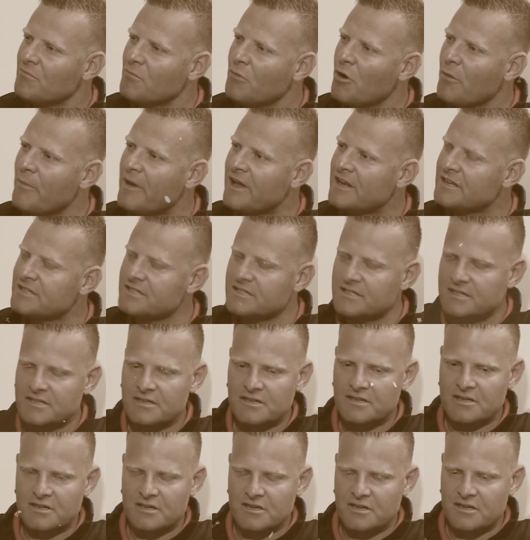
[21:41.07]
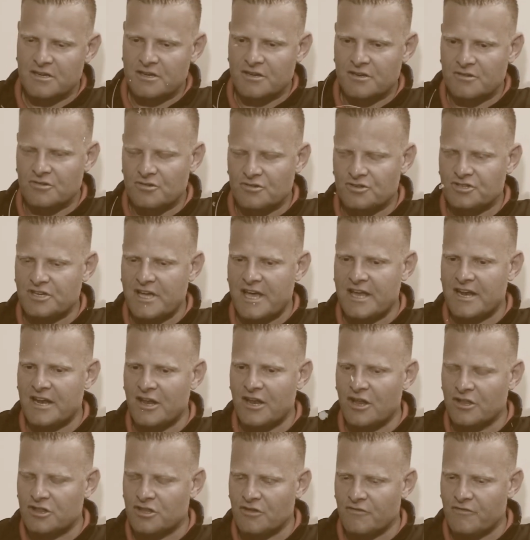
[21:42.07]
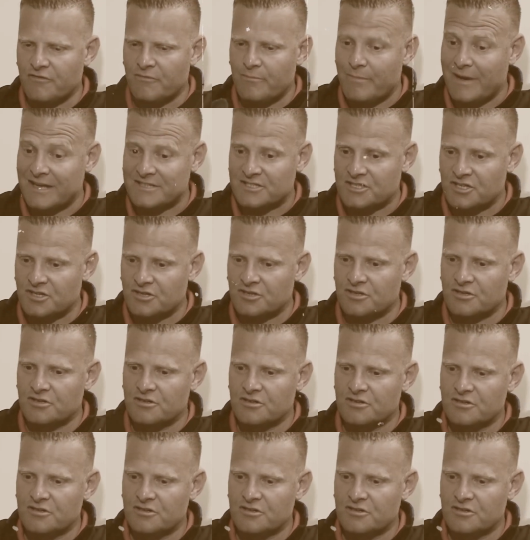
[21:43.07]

moments, you share a lot of passion,